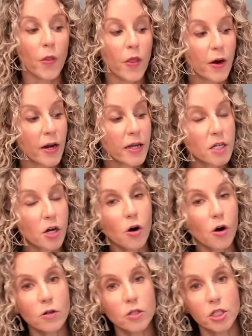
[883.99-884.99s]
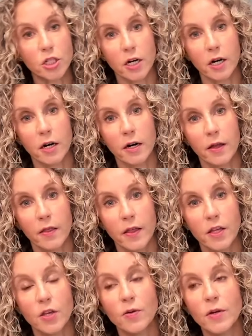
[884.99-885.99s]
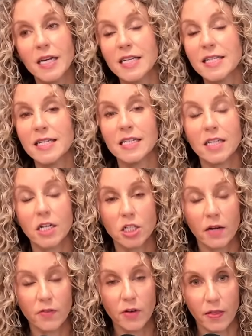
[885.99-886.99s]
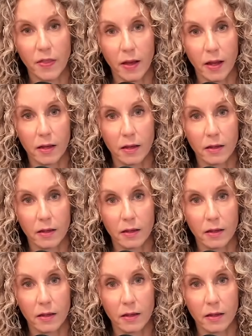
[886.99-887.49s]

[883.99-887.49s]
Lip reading: There is a culture that you need to see and touch everything,